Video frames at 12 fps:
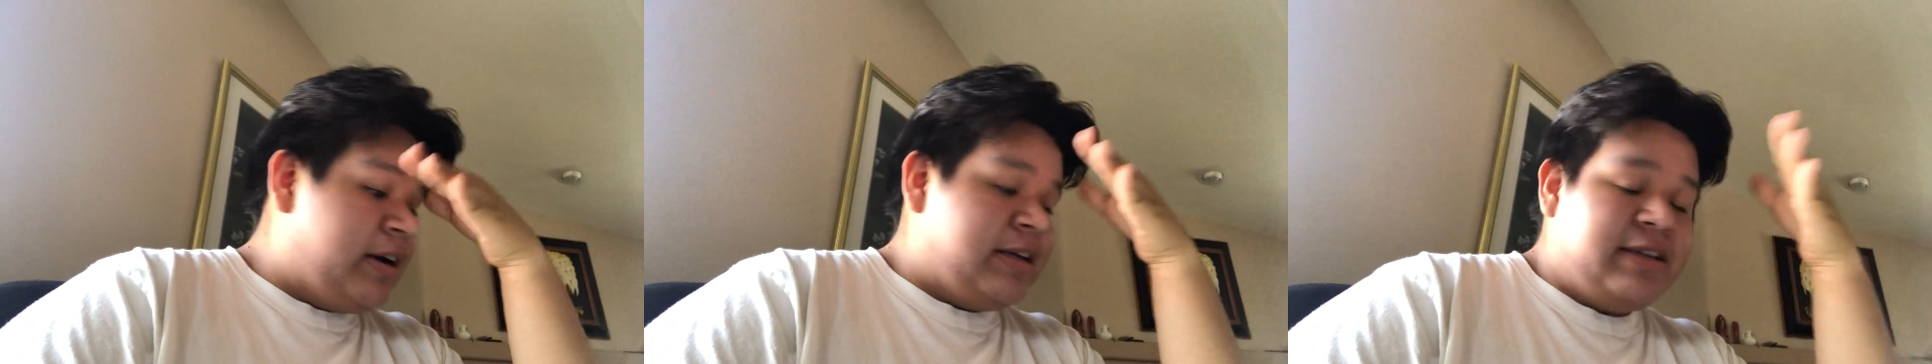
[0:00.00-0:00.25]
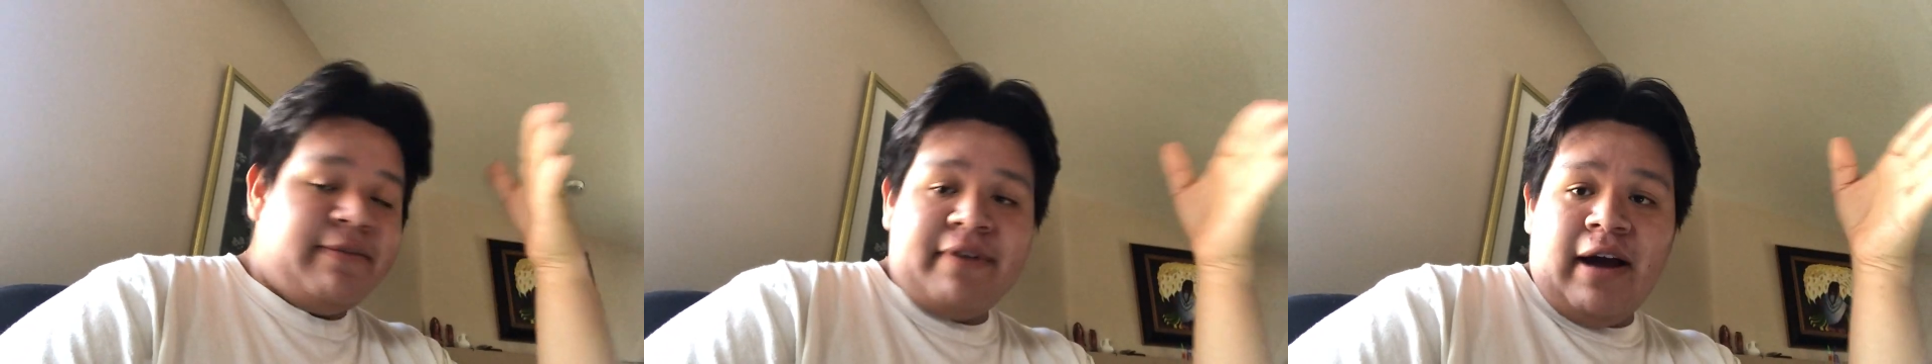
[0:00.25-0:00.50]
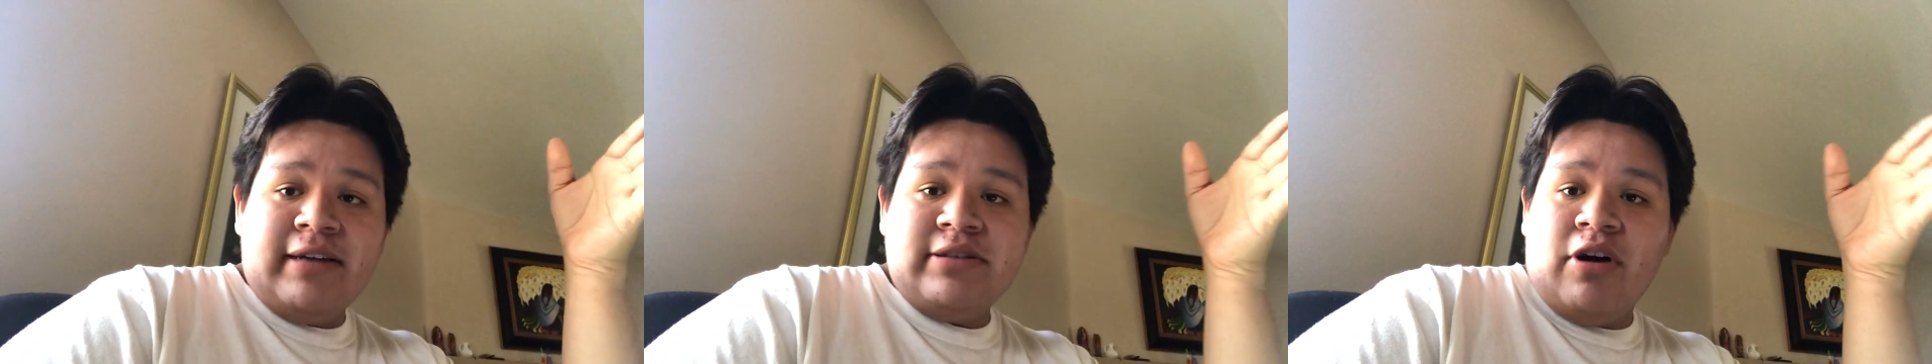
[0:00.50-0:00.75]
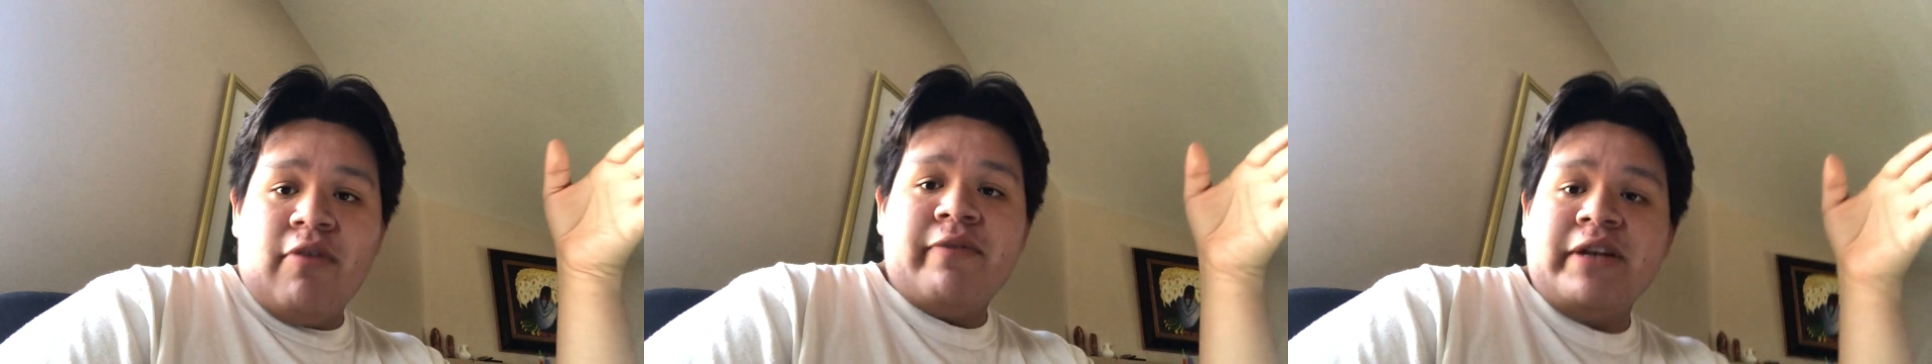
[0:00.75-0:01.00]
because if I
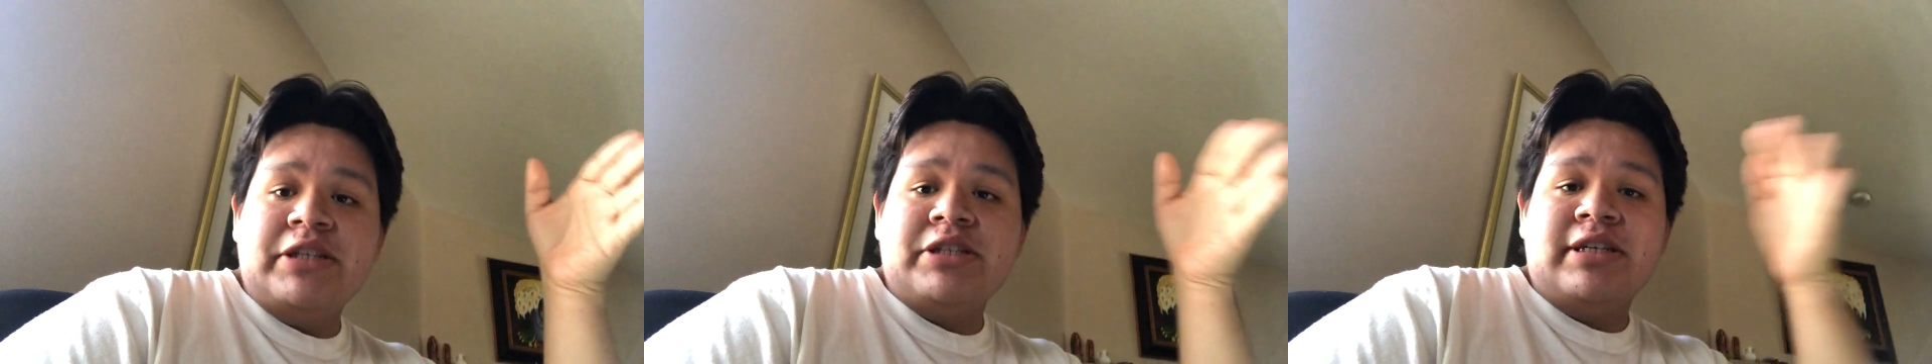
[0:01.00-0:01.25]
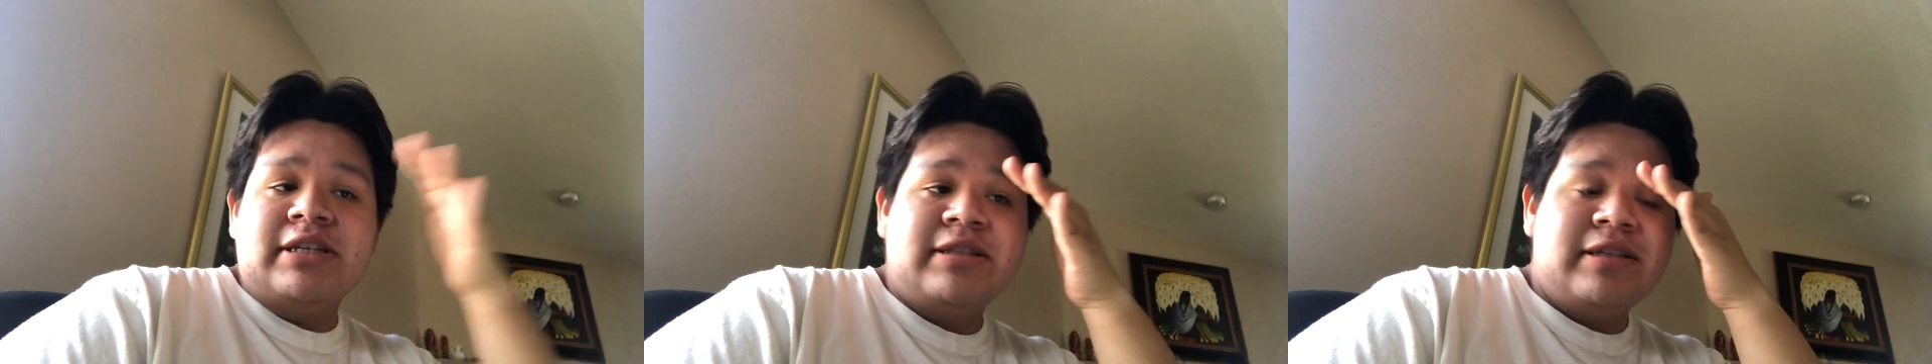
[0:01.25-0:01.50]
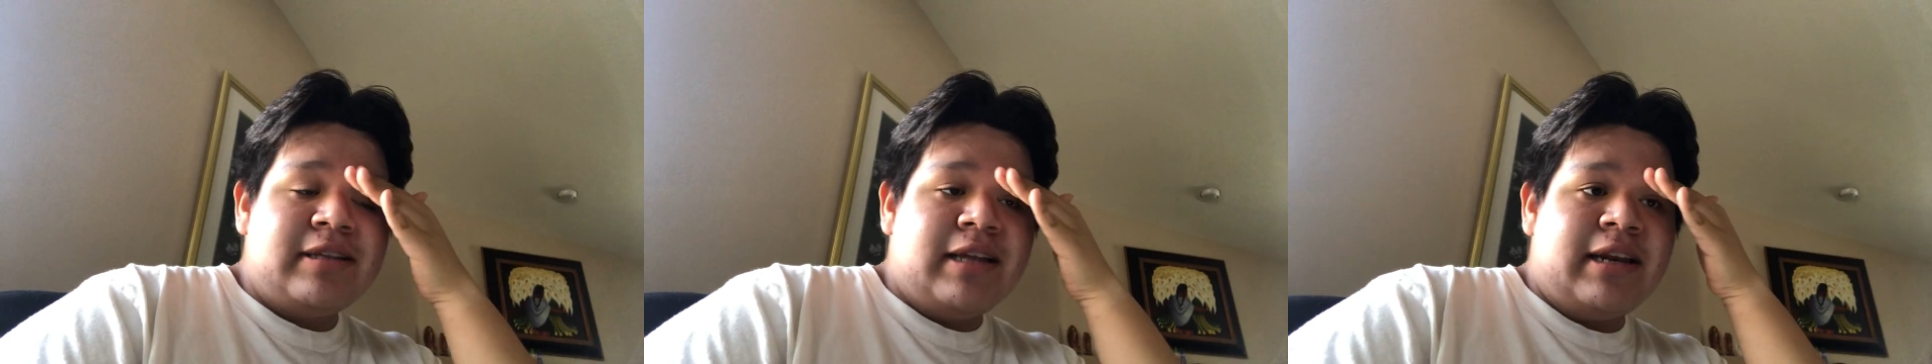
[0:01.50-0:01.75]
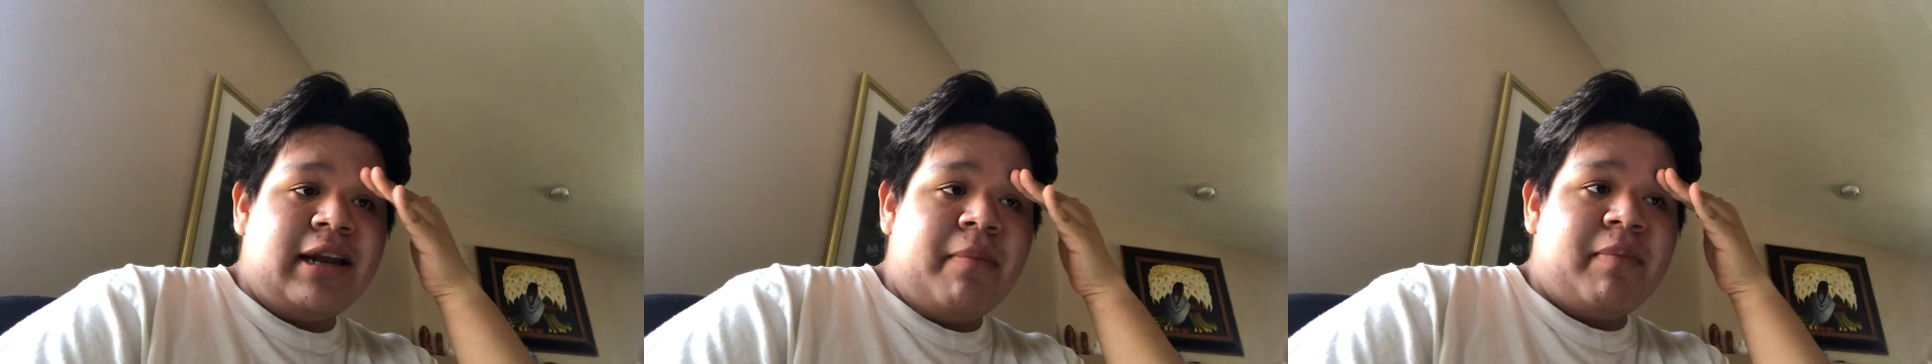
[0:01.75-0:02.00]
don't finish this,
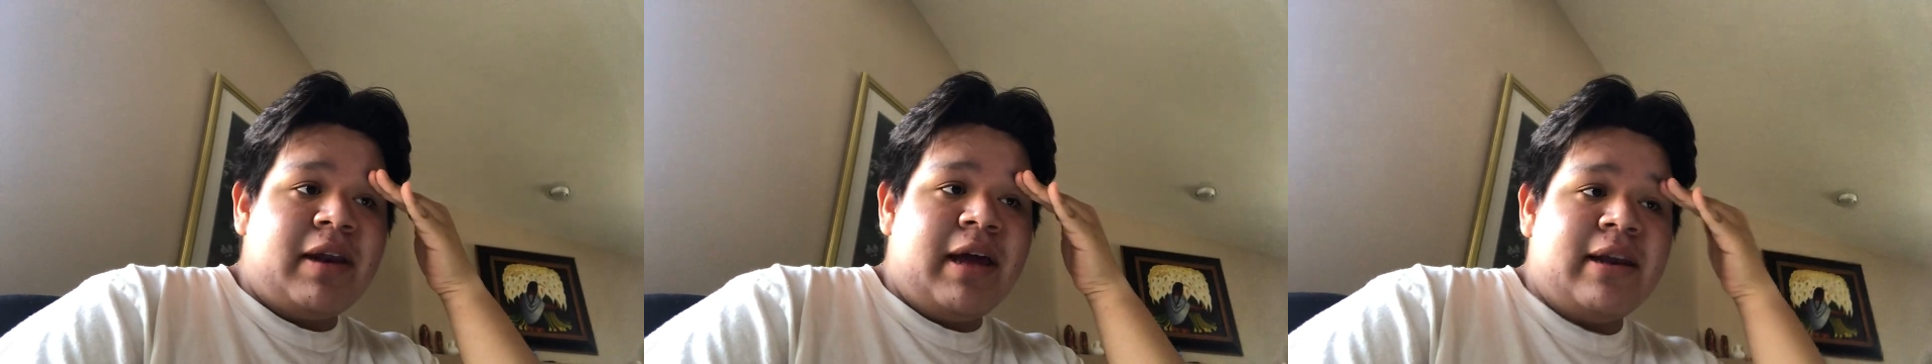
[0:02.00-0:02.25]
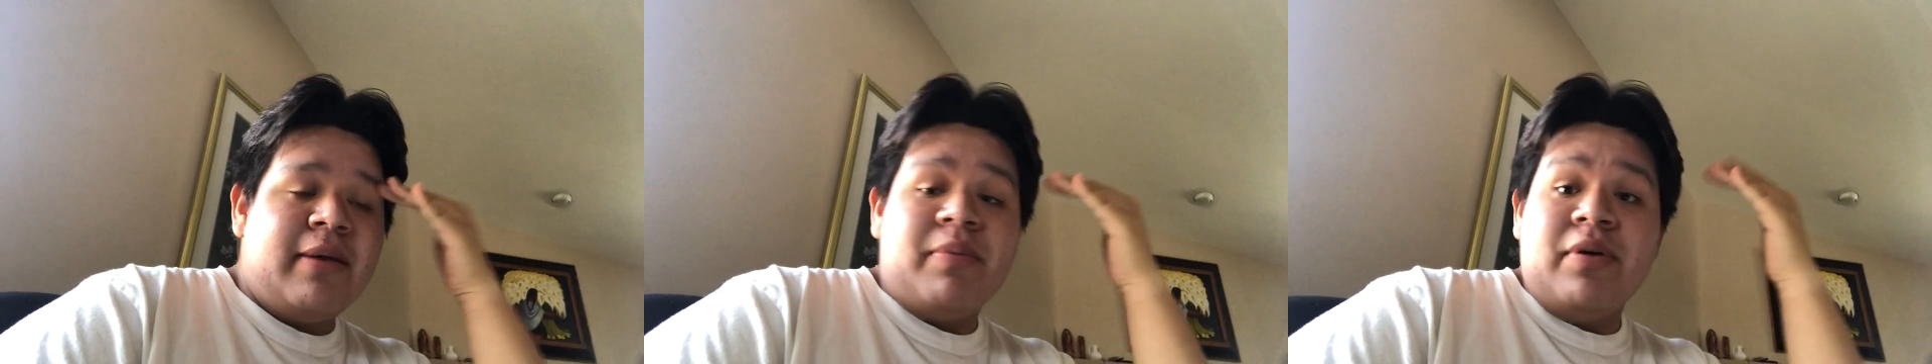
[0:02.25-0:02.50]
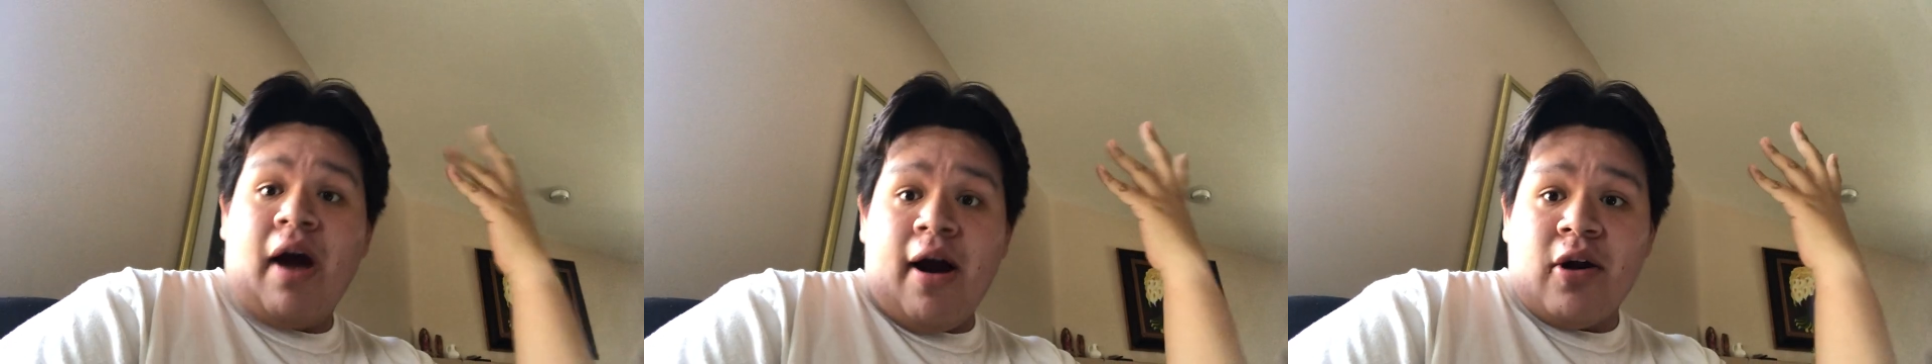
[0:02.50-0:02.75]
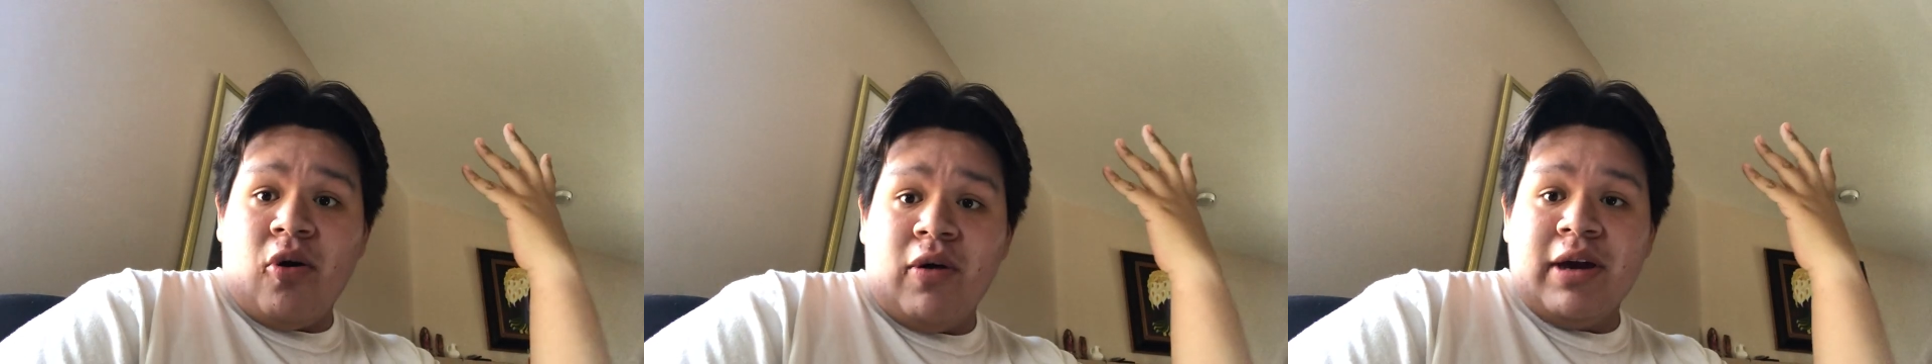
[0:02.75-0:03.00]
then I'm gonna end up
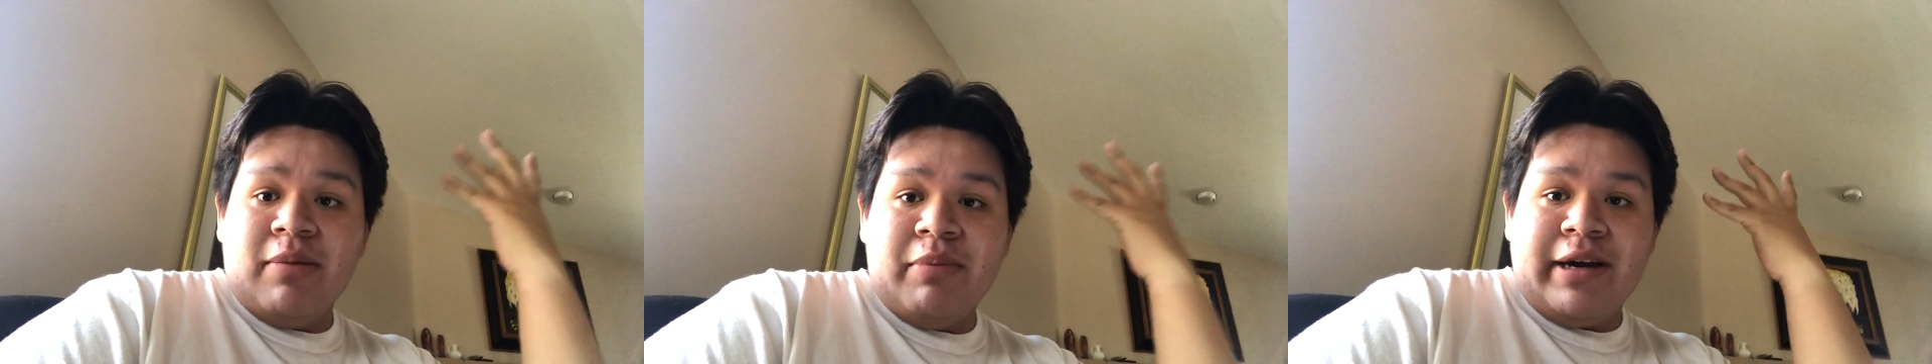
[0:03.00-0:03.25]
not going,